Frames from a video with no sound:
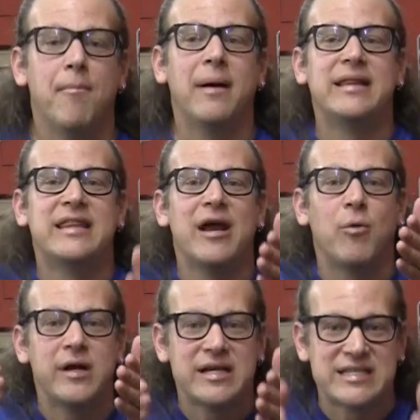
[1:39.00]
But they
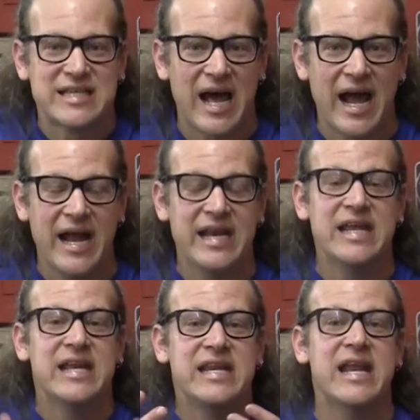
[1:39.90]
were
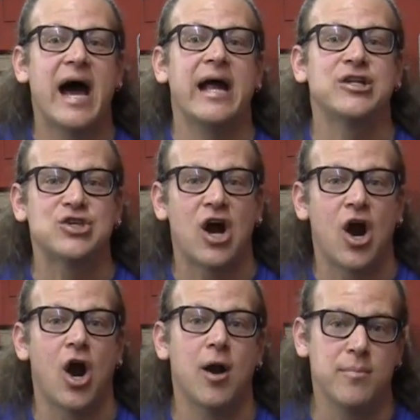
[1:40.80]
designed not to
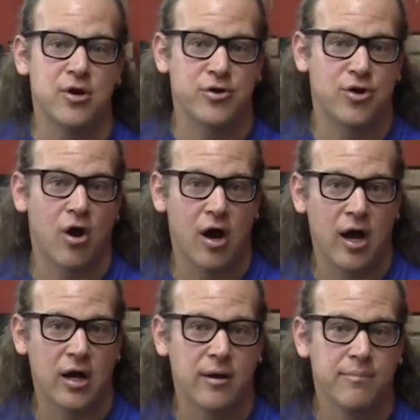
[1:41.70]
harm your
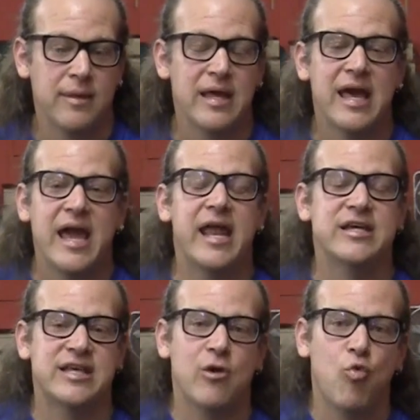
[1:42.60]
dog. It
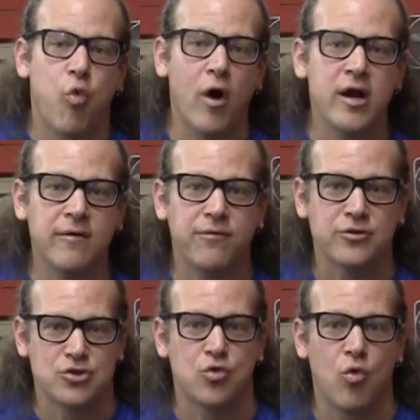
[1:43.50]
is a wonderful
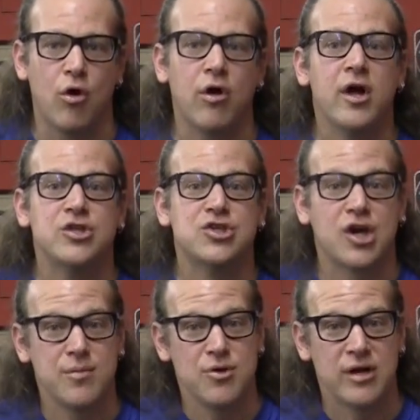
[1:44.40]
tool to
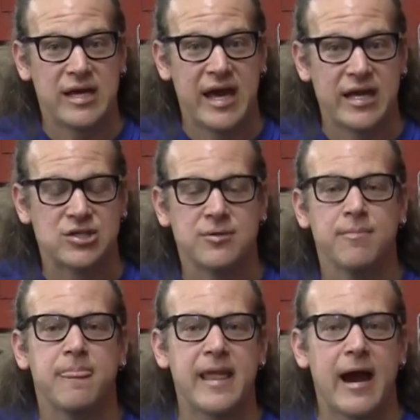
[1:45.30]
communicate.
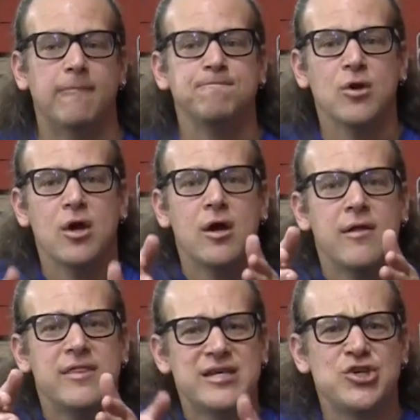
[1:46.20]
Now,
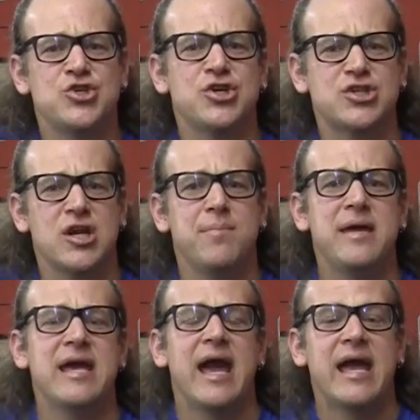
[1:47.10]
this is just going to
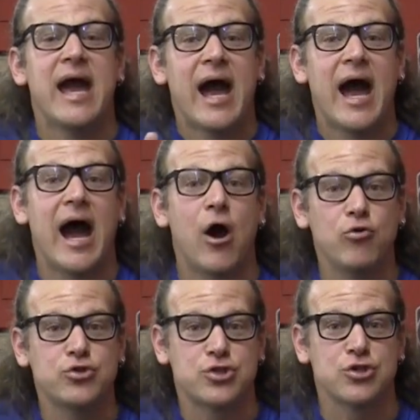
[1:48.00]
be a
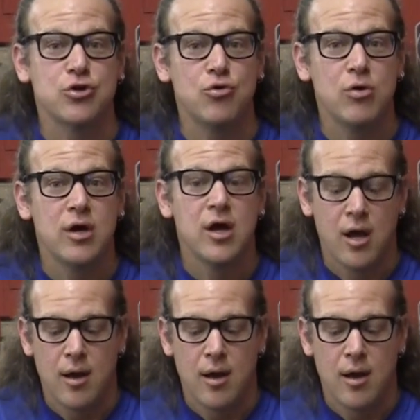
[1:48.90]
how to